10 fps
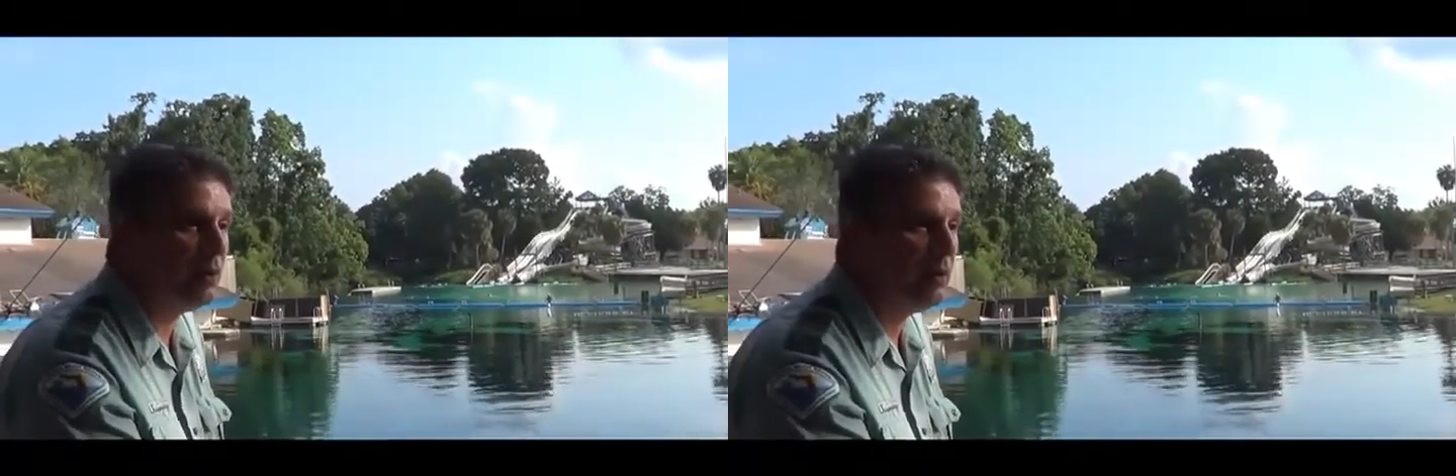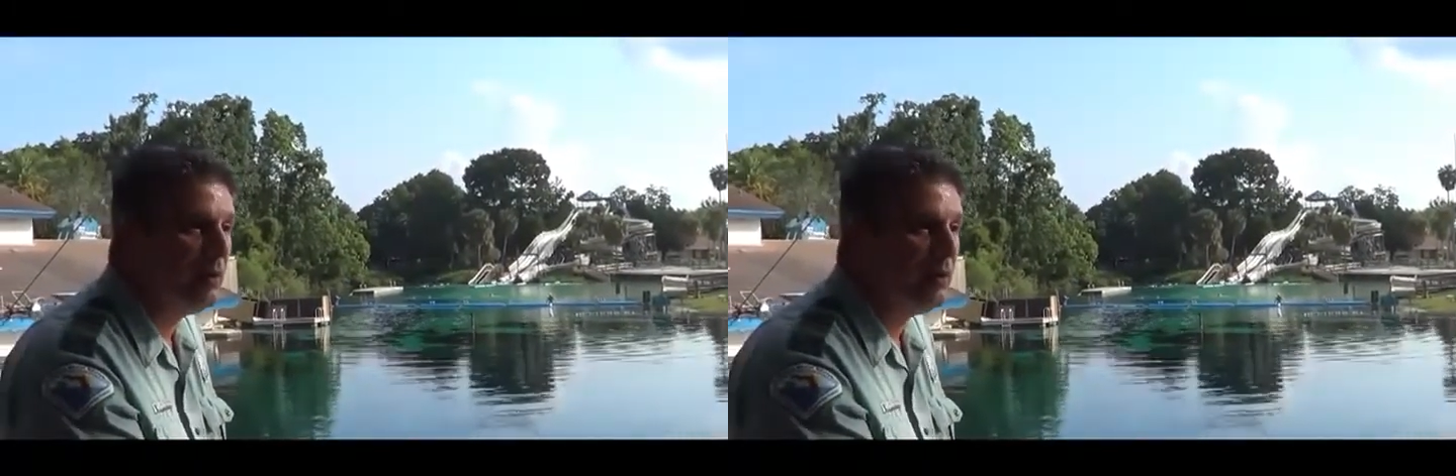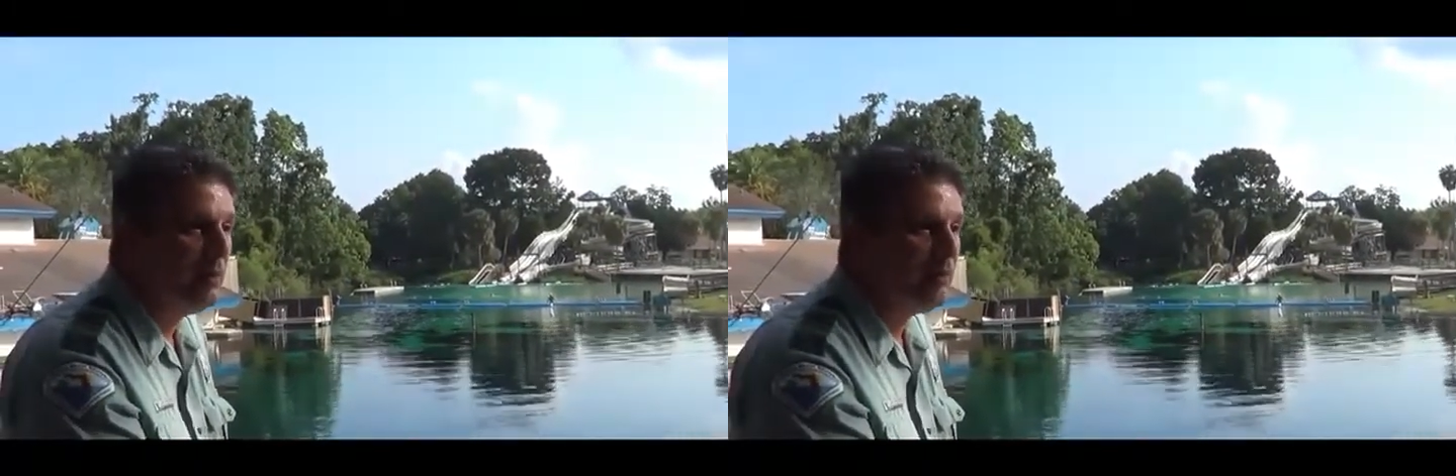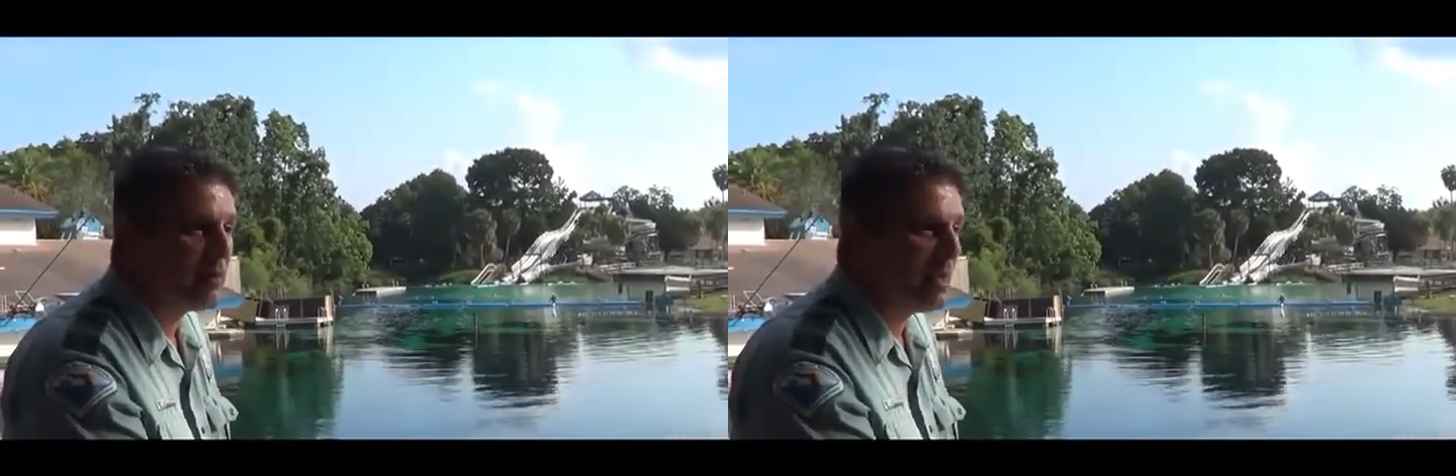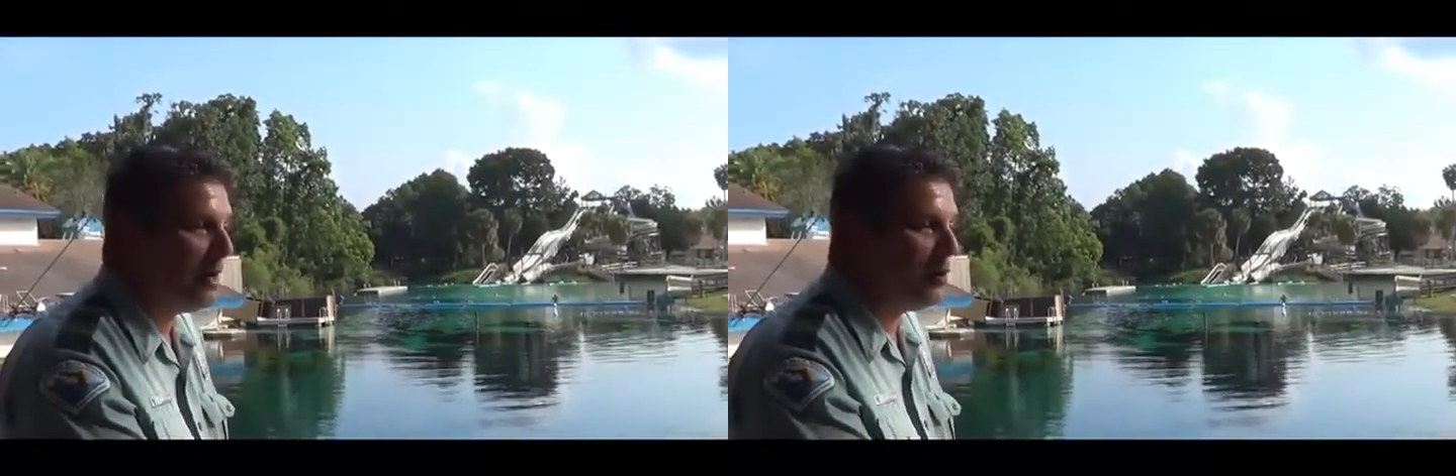
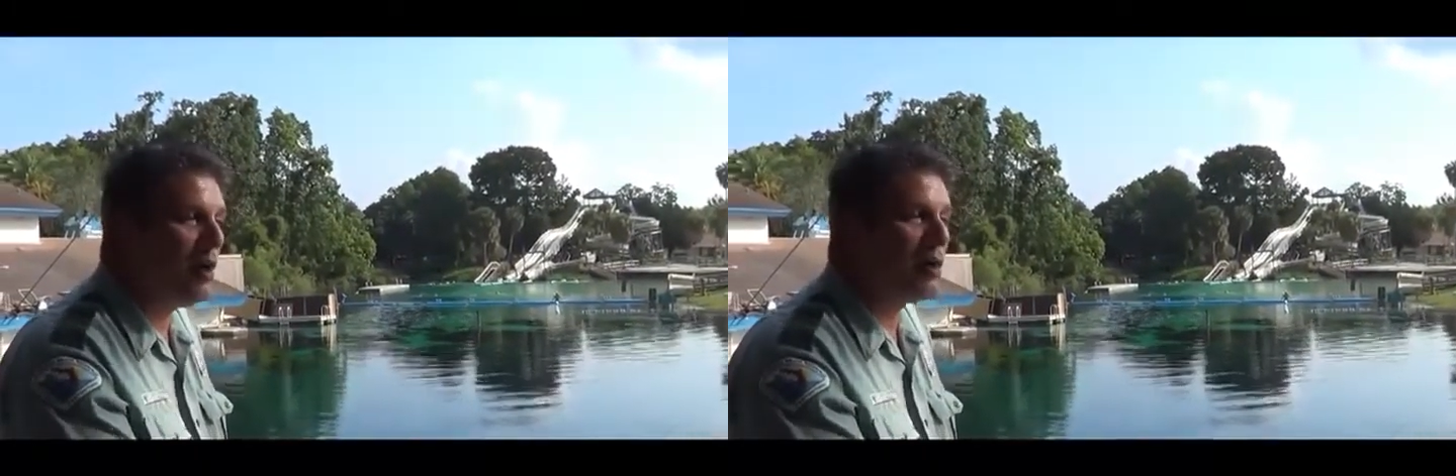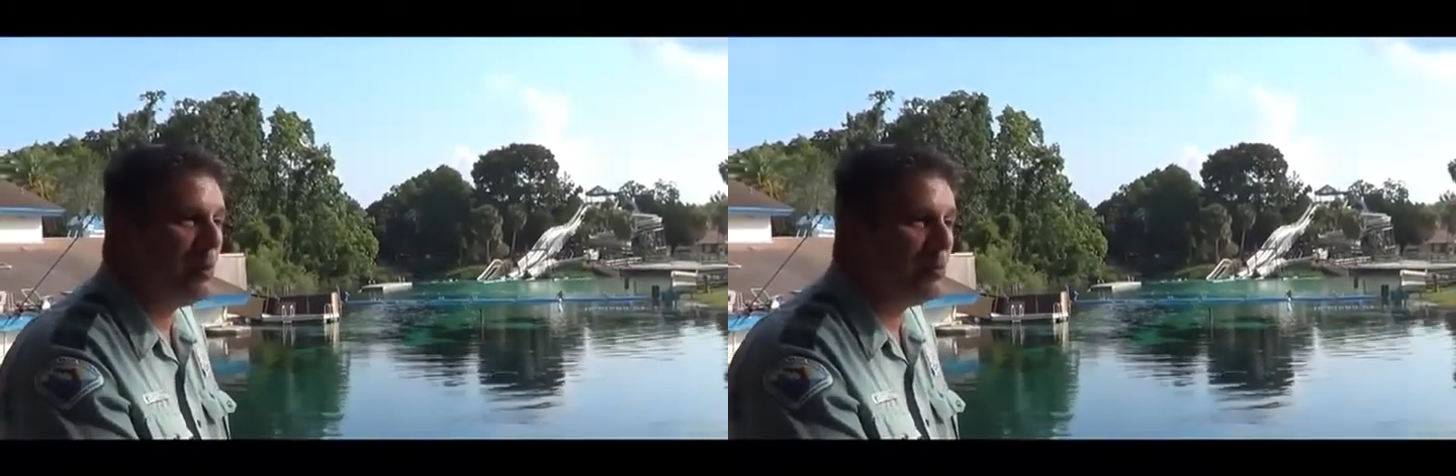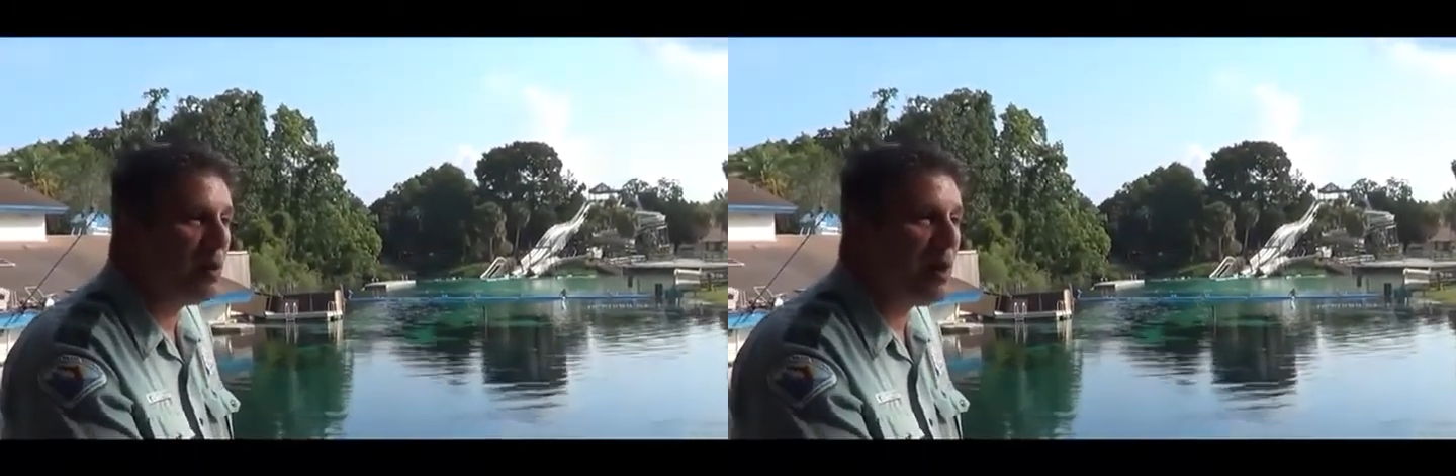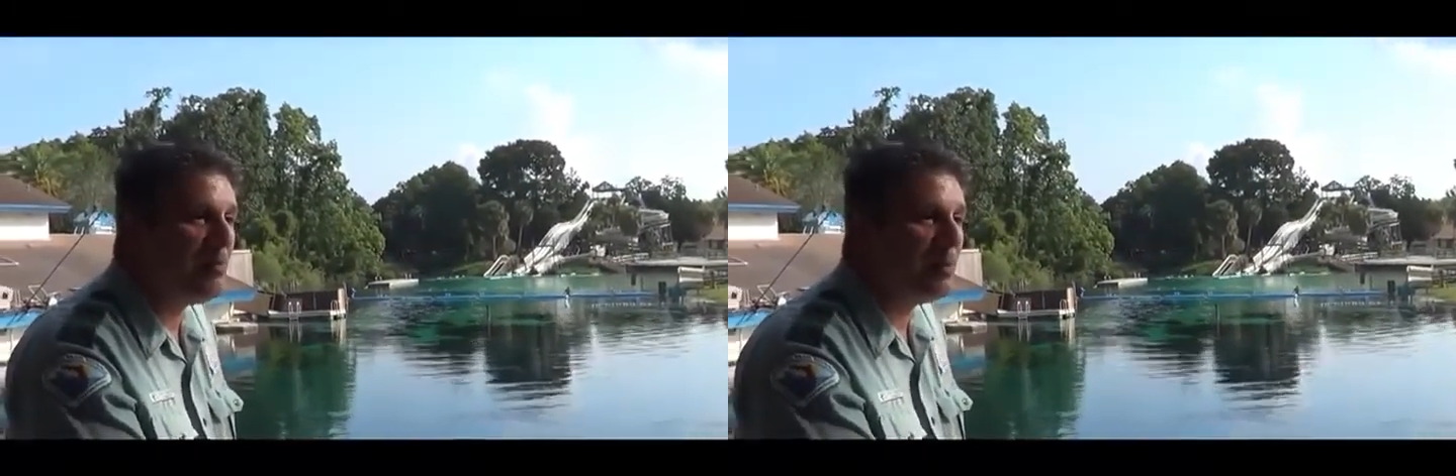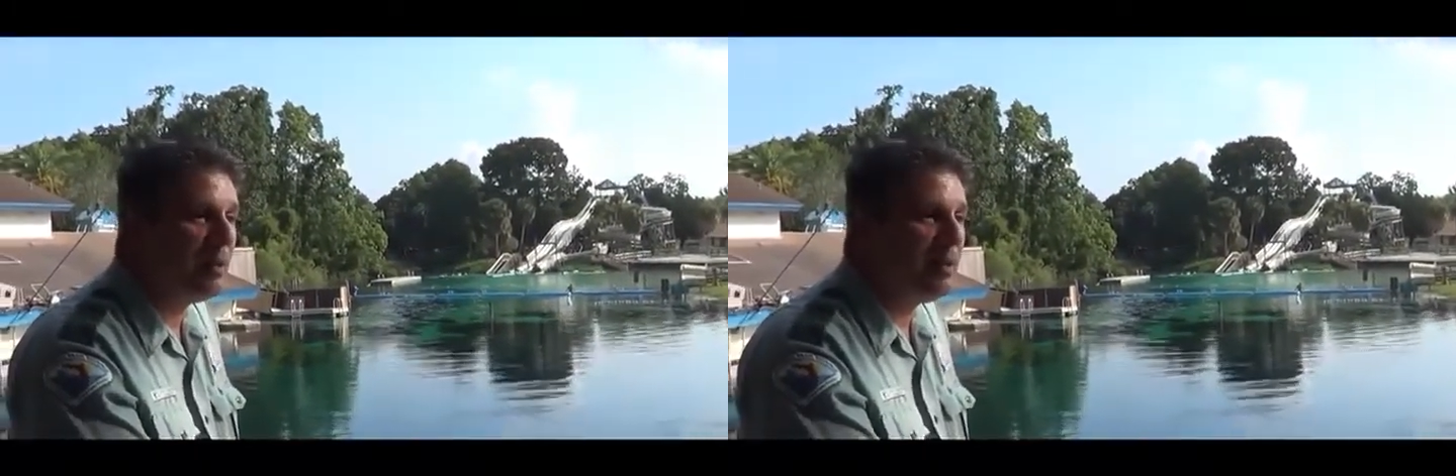and I walk on
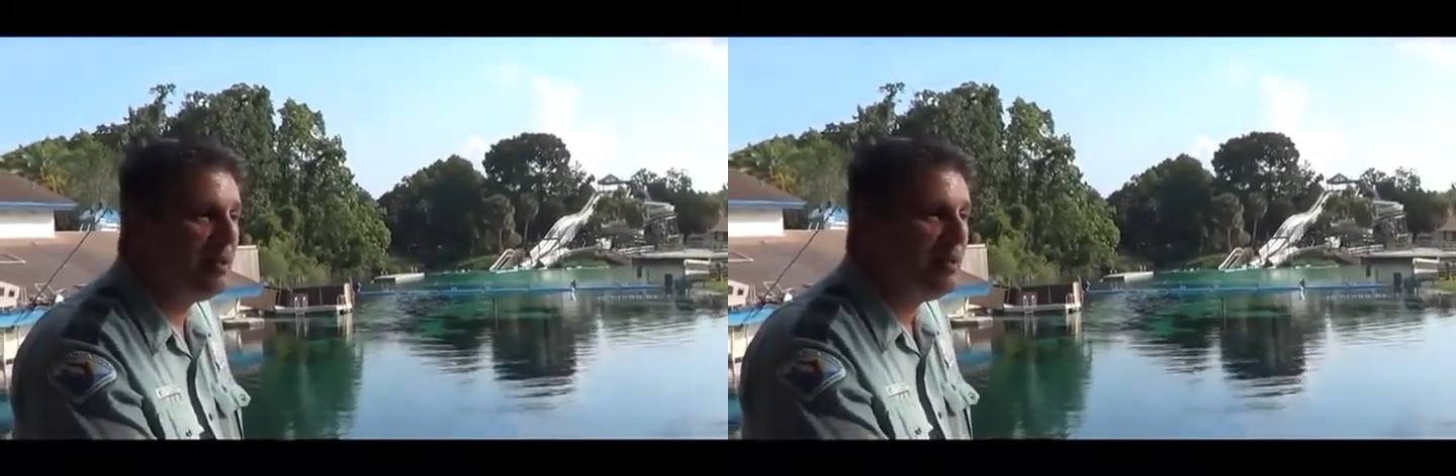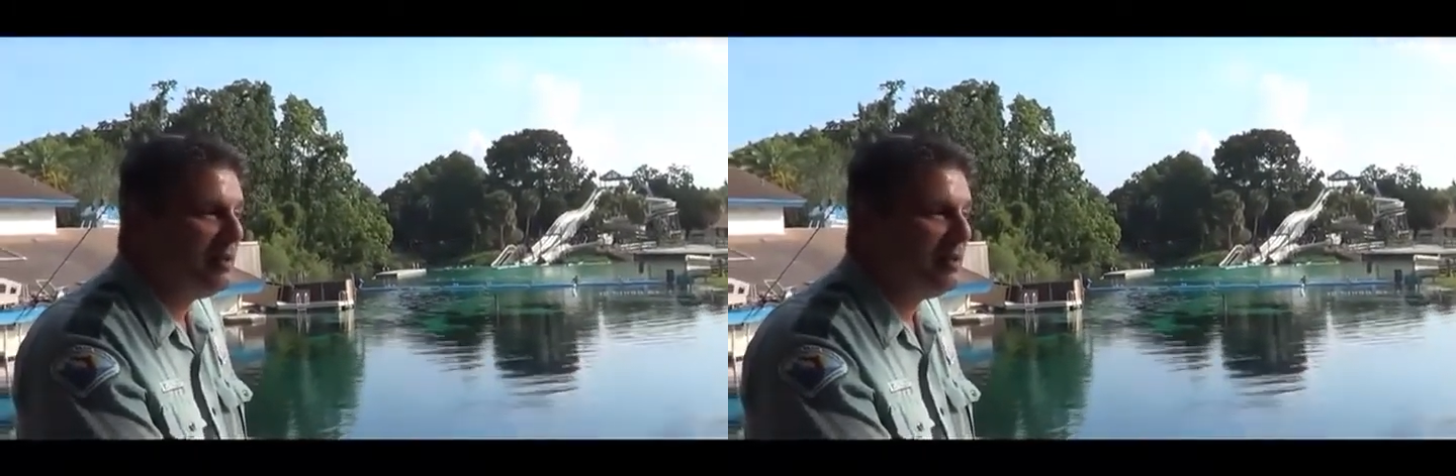property,